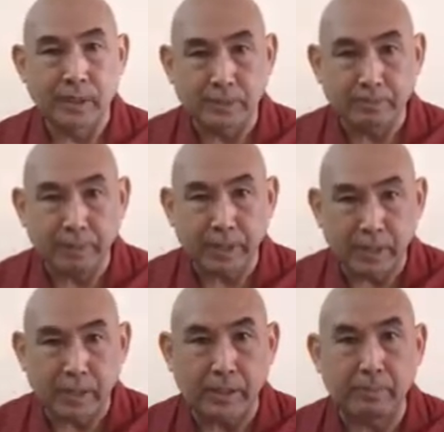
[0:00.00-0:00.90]
It's
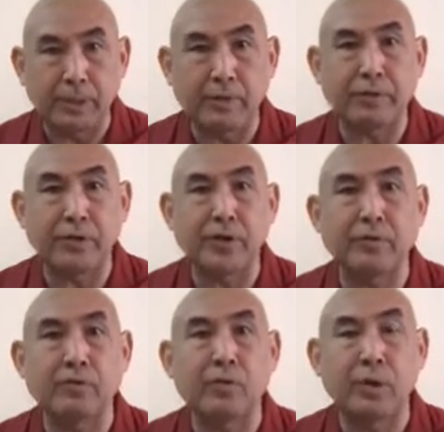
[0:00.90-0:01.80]
mainly
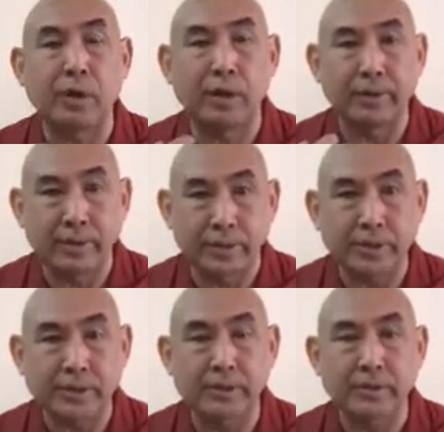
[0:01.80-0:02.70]
benefiting for
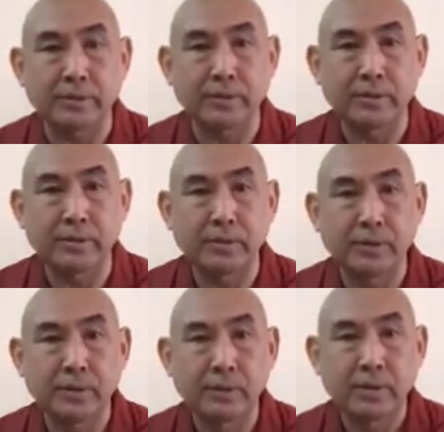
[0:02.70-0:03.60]
others.
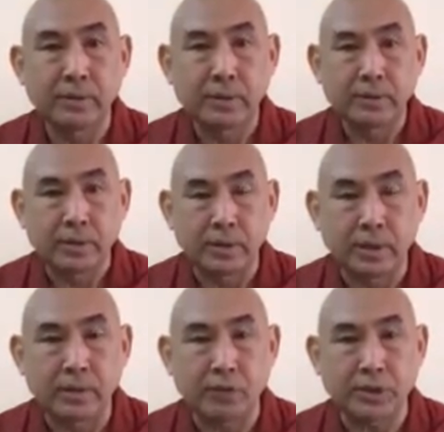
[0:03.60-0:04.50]

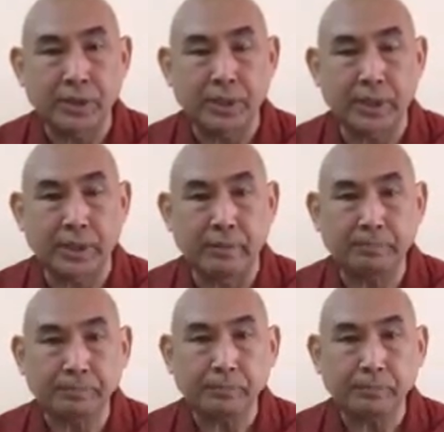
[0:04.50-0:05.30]
Therefore, second,